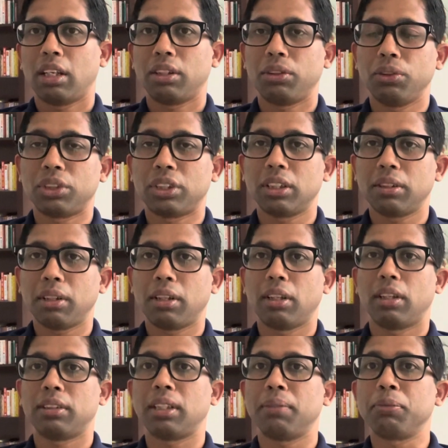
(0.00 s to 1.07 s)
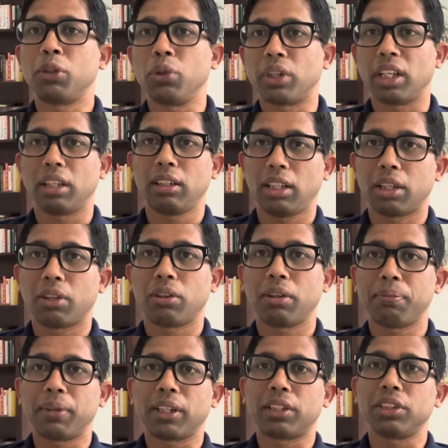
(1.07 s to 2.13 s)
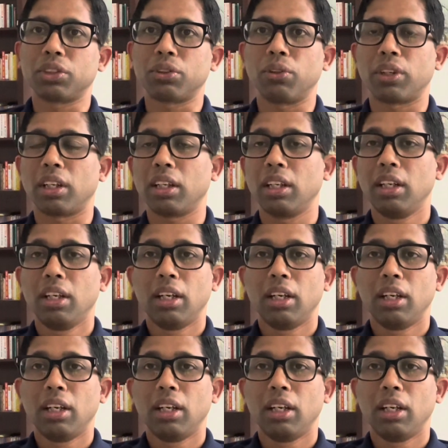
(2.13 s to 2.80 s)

do some cooking, like you can practice cooking.